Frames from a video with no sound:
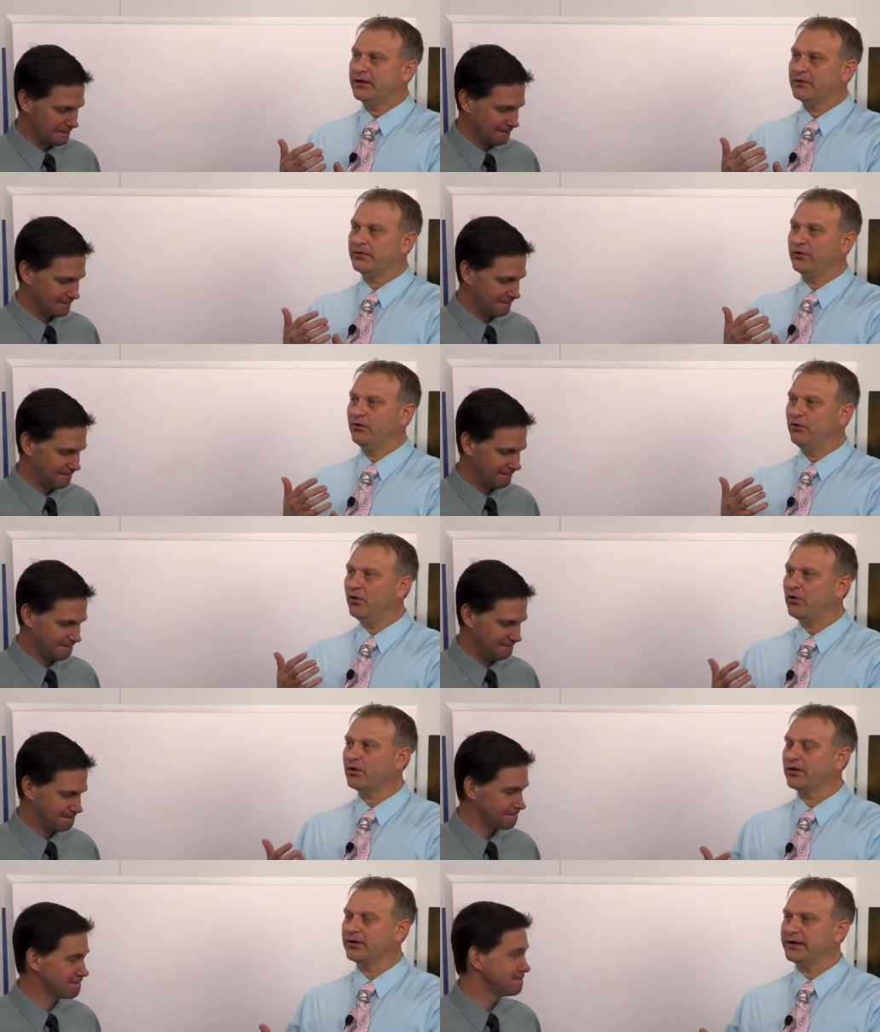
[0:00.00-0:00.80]
Speaker 1: the
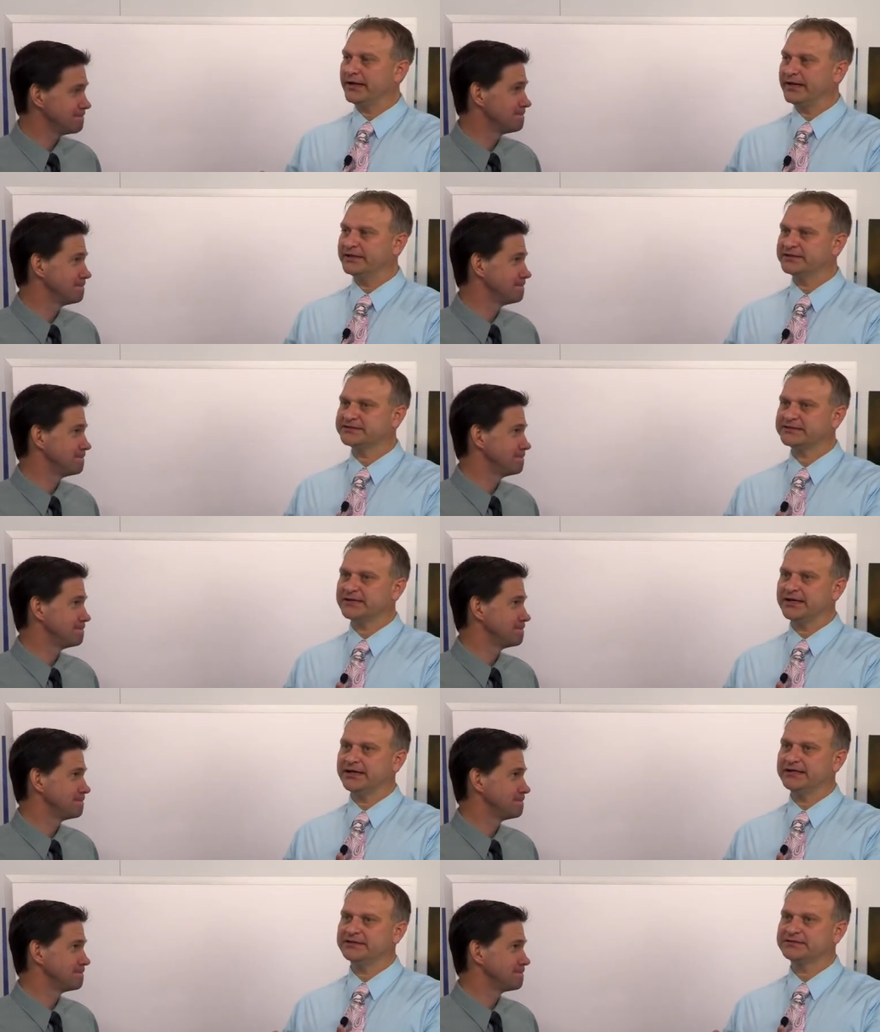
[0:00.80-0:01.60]
Lord is
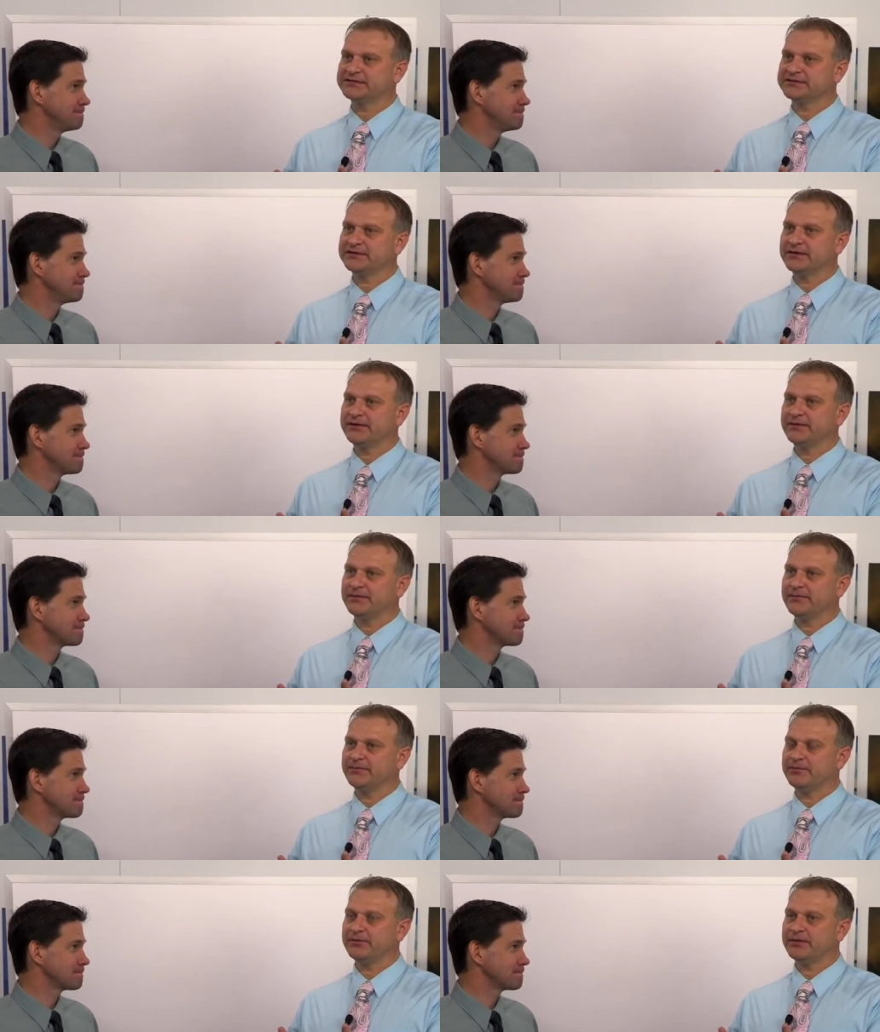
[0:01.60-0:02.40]
is
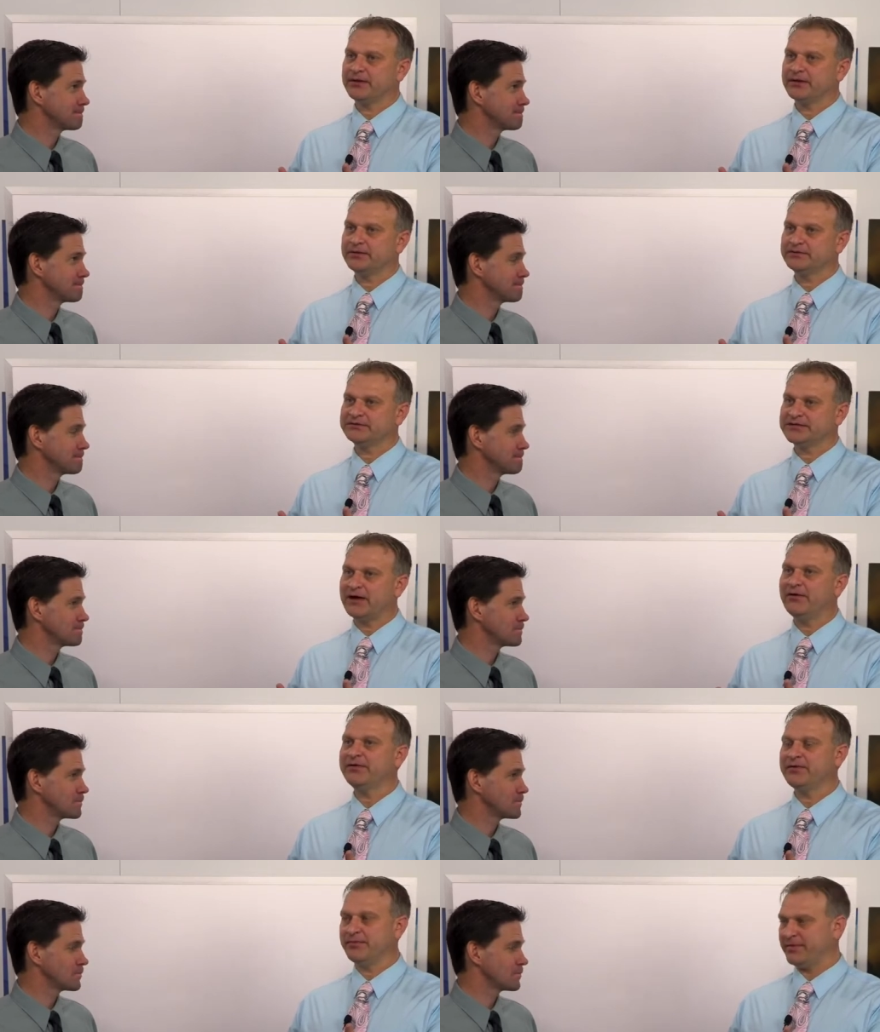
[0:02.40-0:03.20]

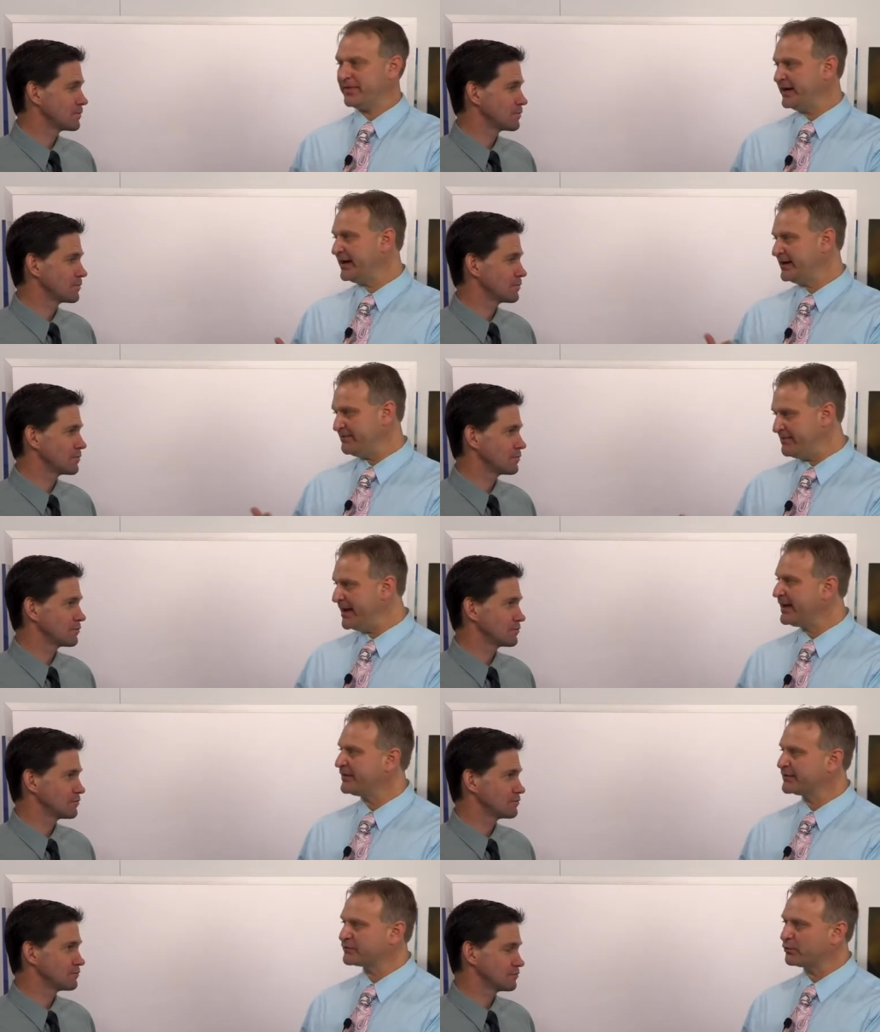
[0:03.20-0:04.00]
telling them that they need to
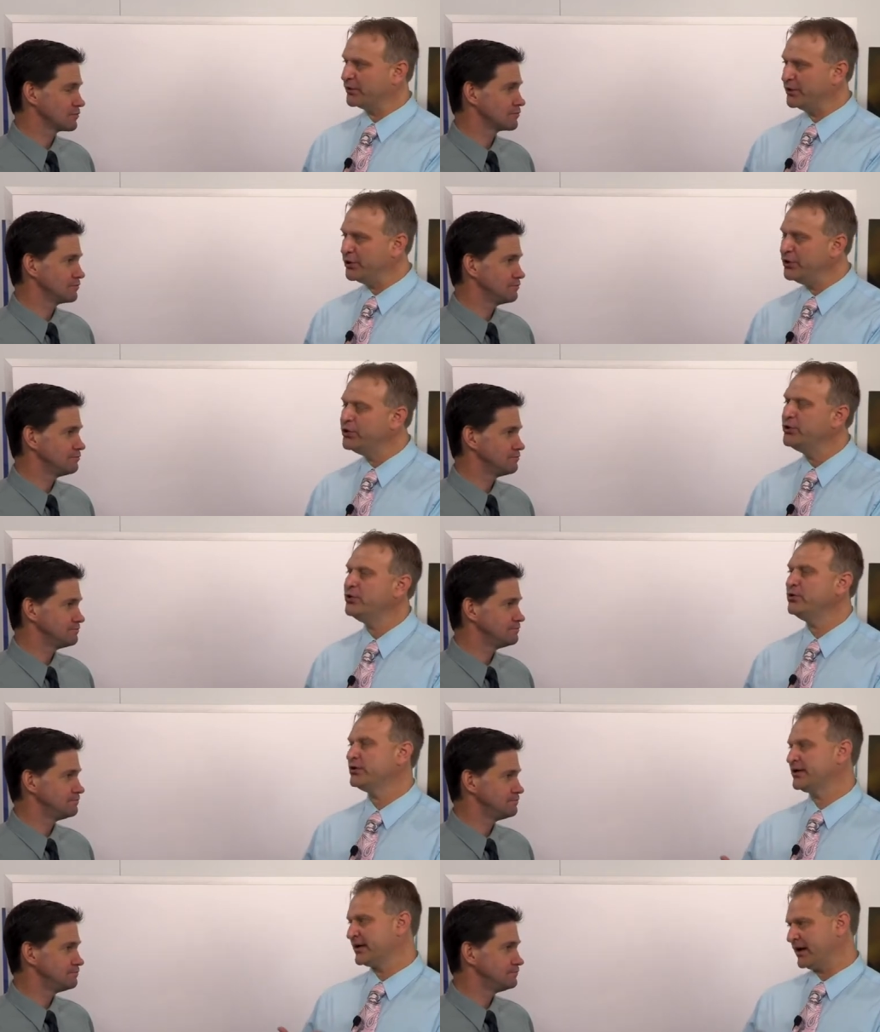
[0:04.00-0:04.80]
make this
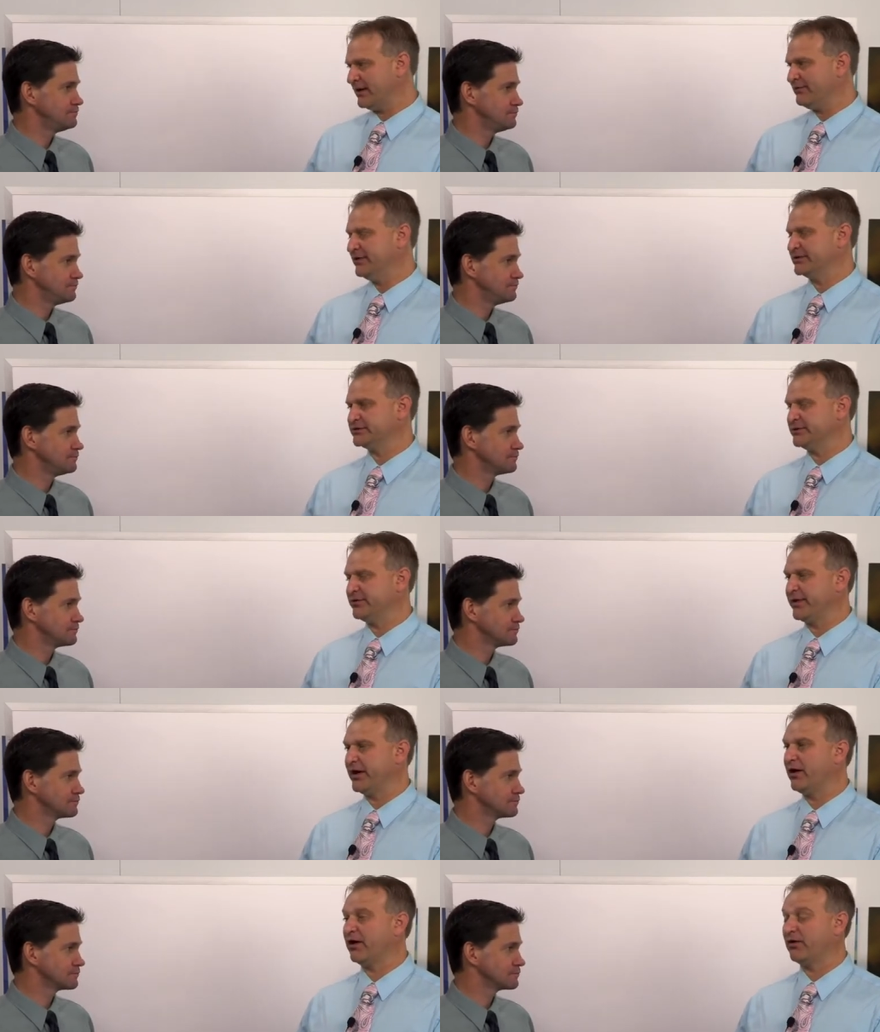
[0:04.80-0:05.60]
renewed covenant to who
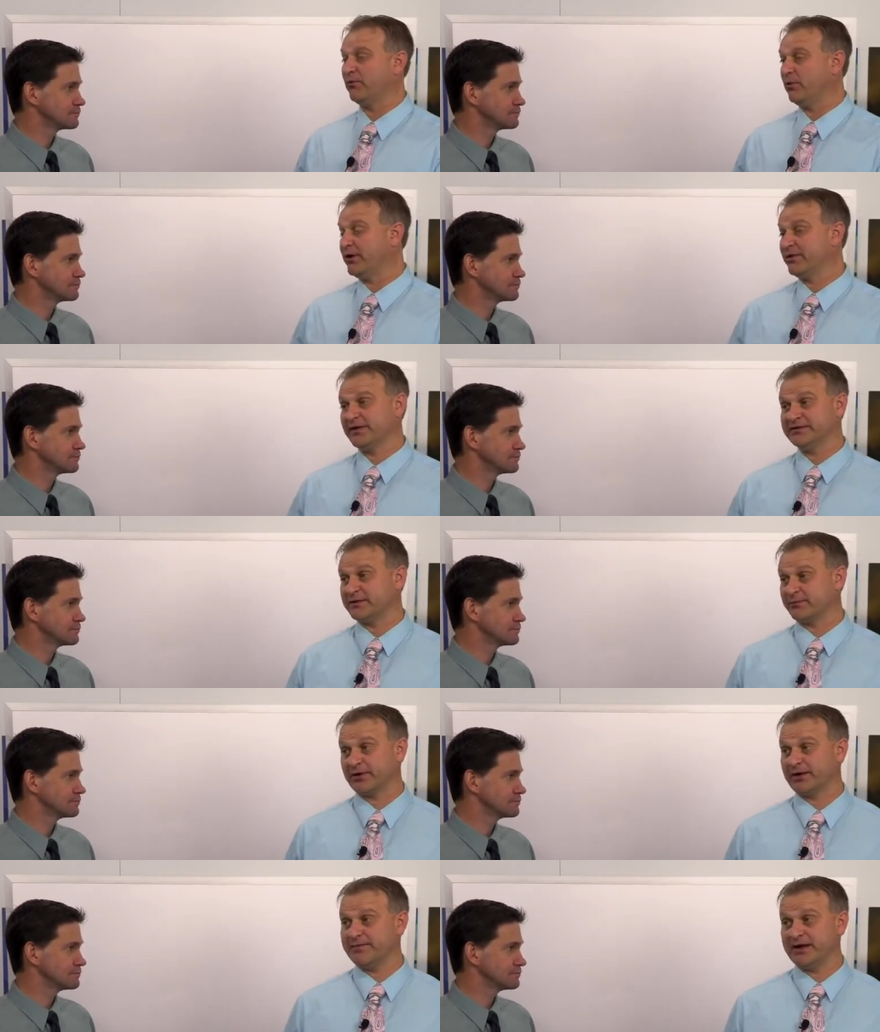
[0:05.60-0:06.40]
they are. One of the things
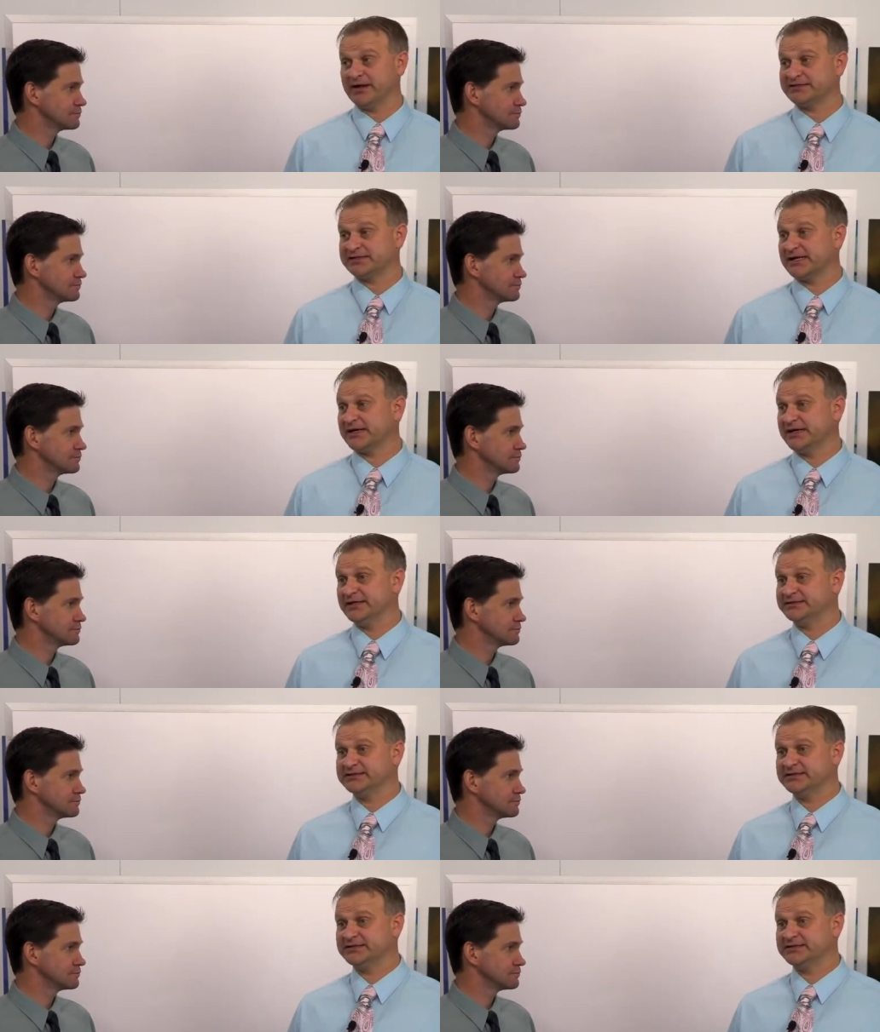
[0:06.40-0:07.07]
that Brigham Young said in his